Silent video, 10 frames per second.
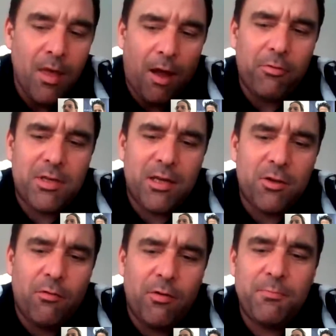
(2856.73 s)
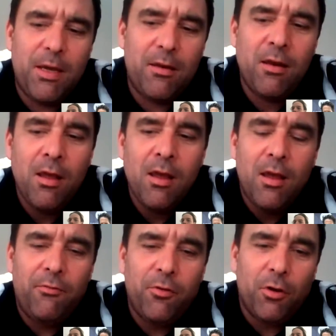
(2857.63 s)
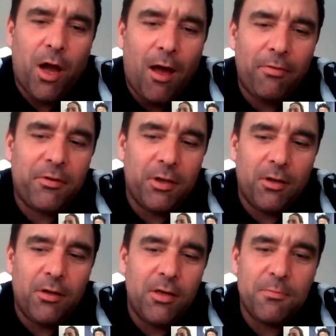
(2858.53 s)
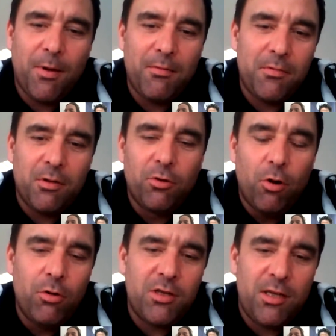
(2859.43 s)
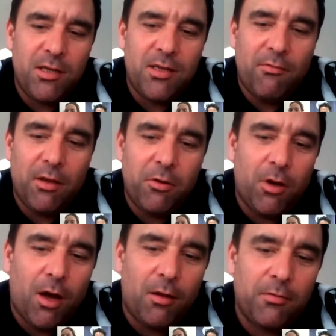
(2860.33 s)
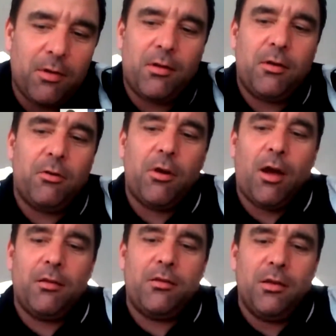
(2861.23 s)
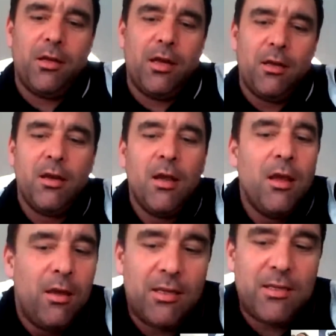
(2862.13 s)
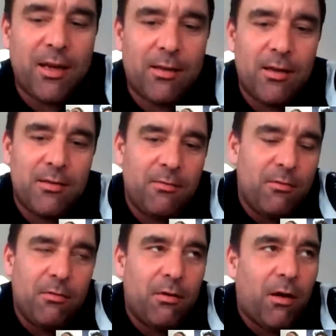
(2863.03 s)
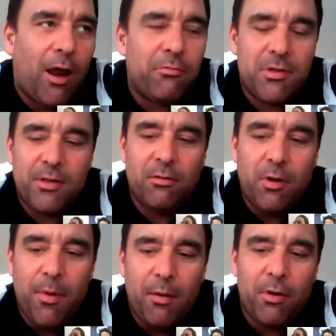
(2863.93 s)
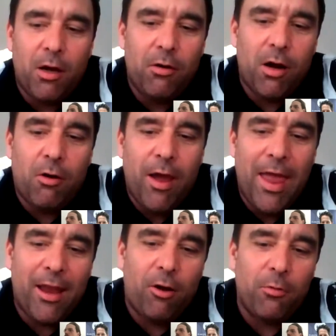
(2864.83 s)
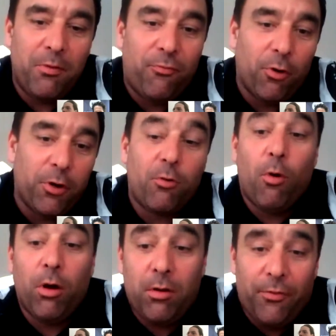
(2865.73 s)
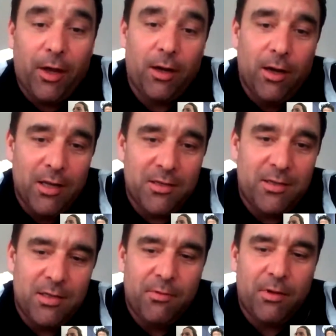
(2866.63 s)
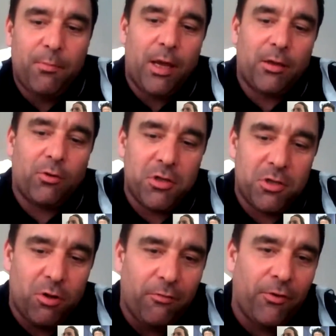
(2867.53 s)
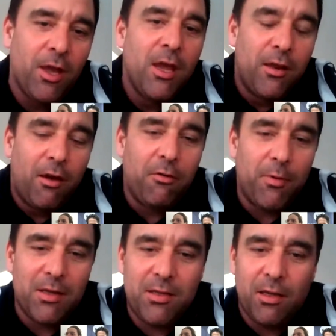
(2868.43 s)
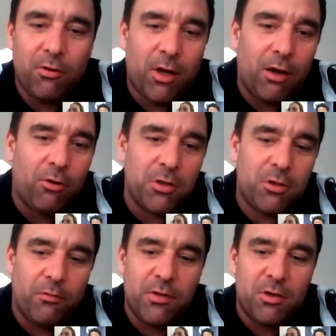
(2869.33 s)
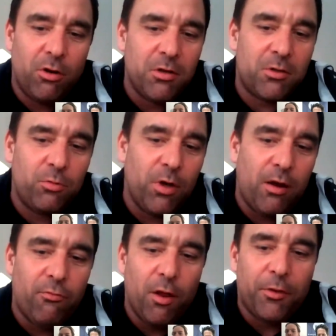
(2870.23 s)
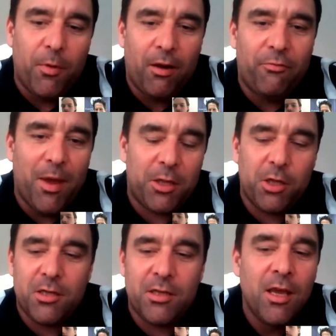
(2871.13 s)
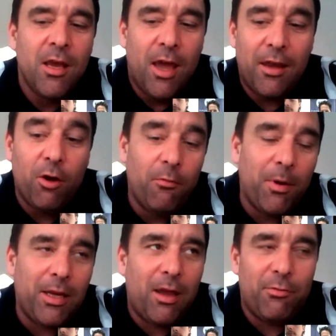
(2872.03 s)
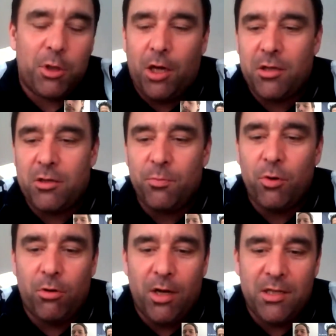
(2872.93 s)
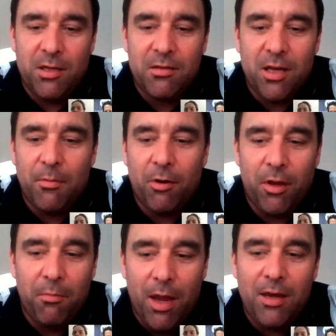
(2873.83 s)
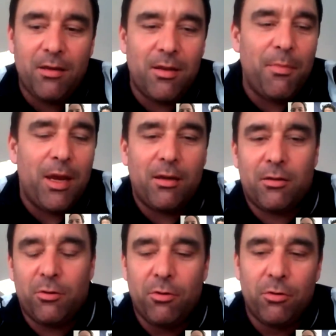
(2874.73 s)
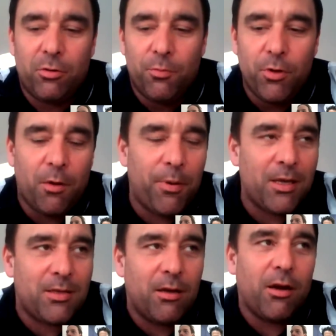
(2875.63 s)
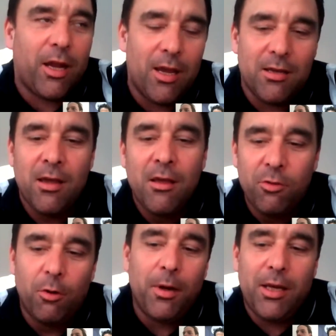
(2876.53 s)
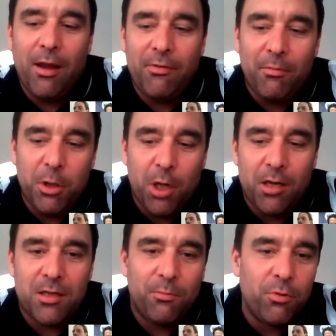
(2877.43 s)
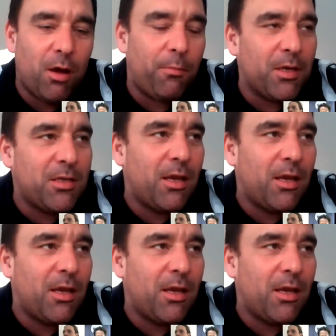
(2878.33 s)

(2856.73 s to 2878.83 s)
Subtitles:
I would say it's always been, if you're the hunter, the role is easier when you're the hunter than you're the hunted. And exactly, I still remember our hangout before the quarterfinal last season when they played Rostov. Everybody said, okay, Rostov is going through, they have won 12 matches, and nobody gave a chance to Bucharest. And somehow they made it to Budapest, and okay, nobody gave them a chance in Budapest.